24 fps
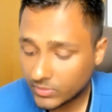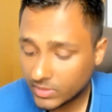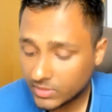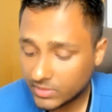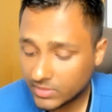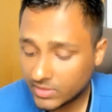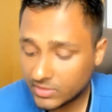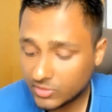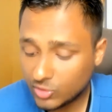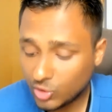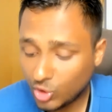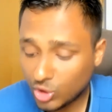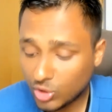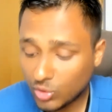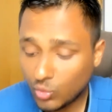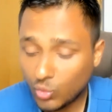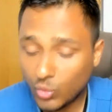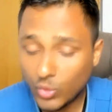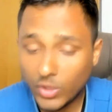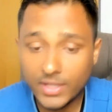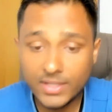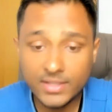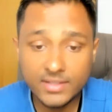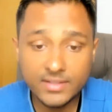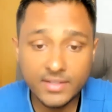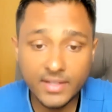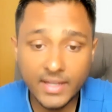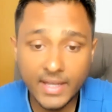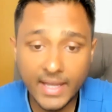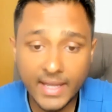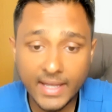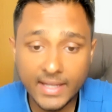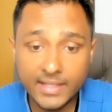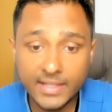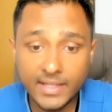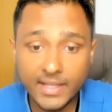there's a lot of wealth
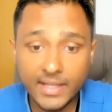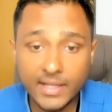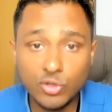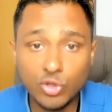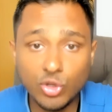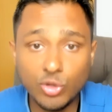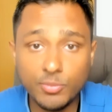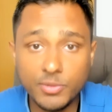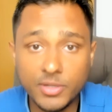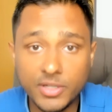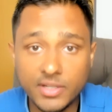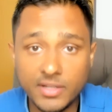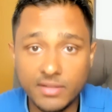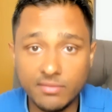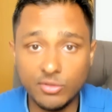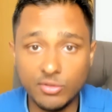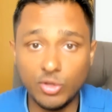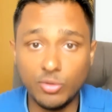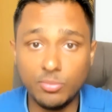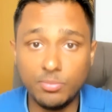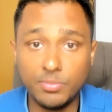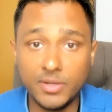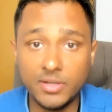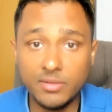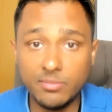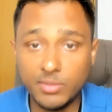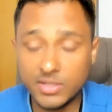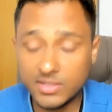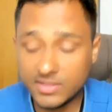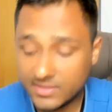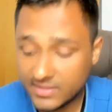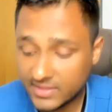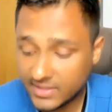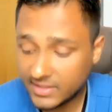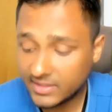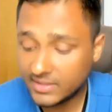and economic development, but
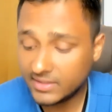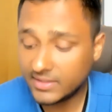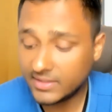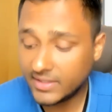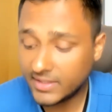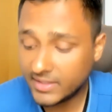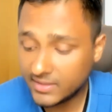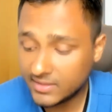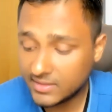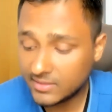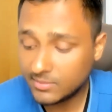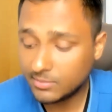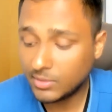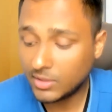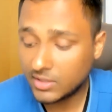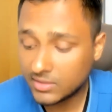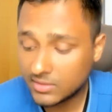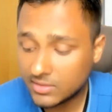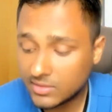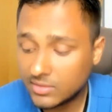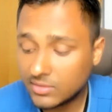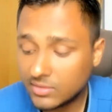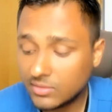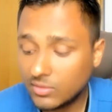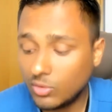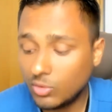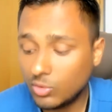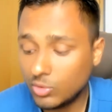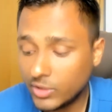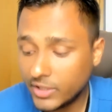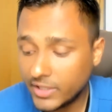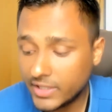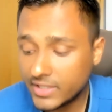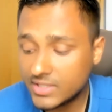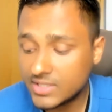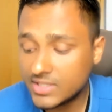still there is birth,
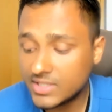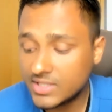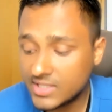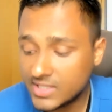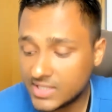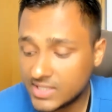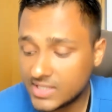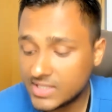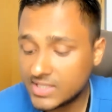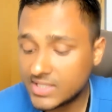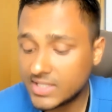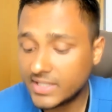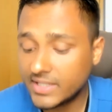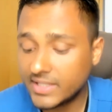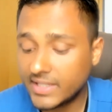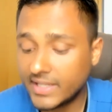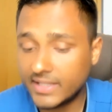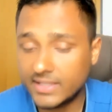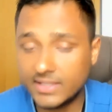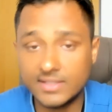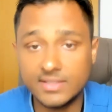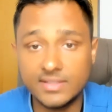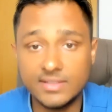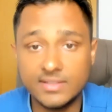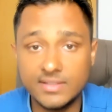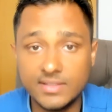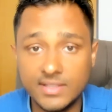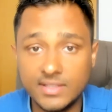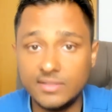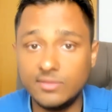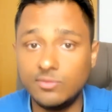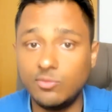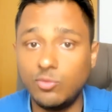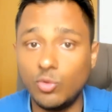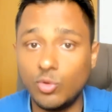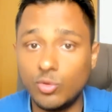old age, disease and death.
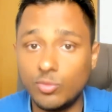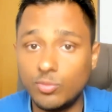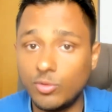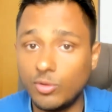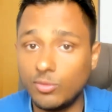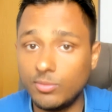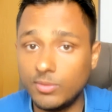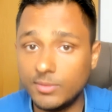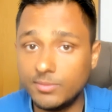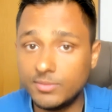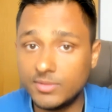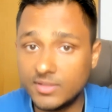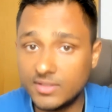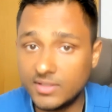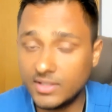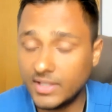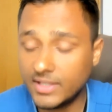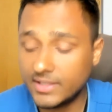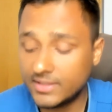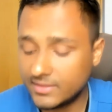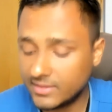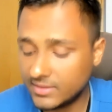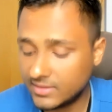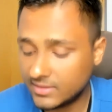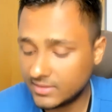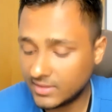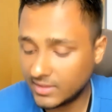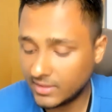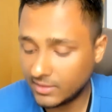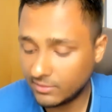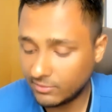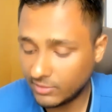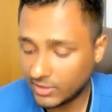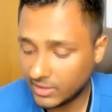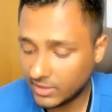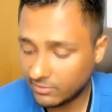These four problems still exist
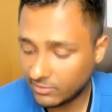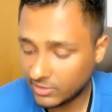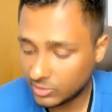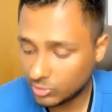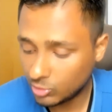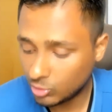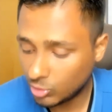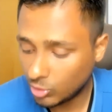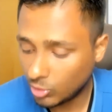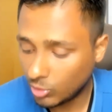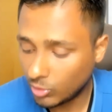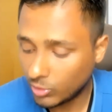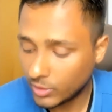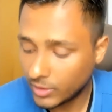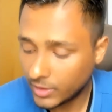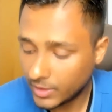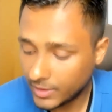there wherever you go.